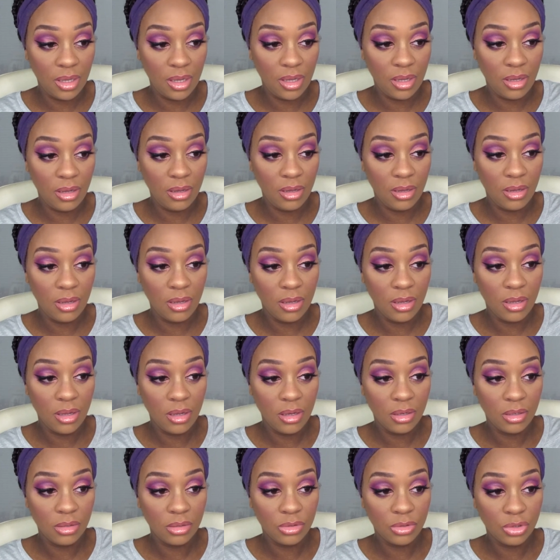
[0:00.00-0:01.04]
The
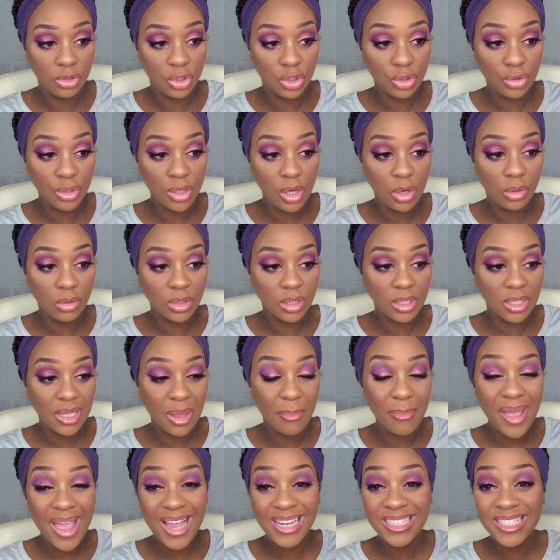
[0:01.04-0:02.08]

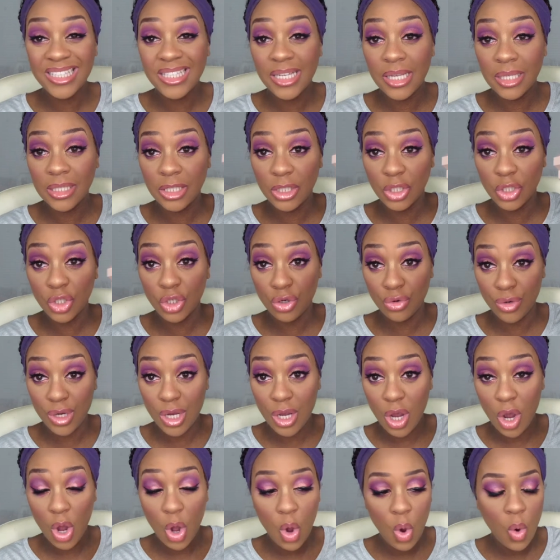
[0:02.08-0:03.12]
Trios, the Matchsticks
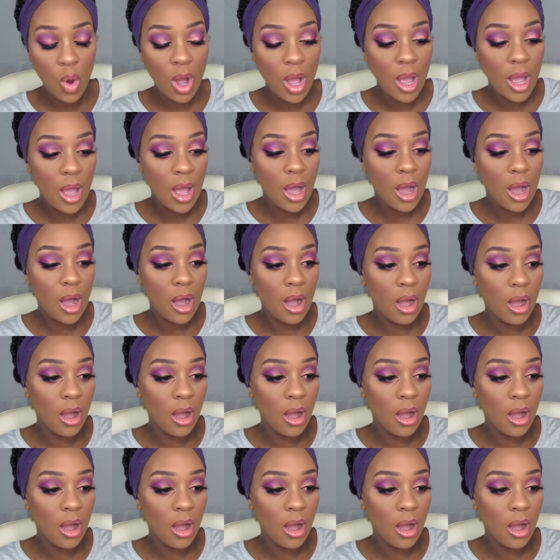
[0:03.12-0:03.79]
Trio.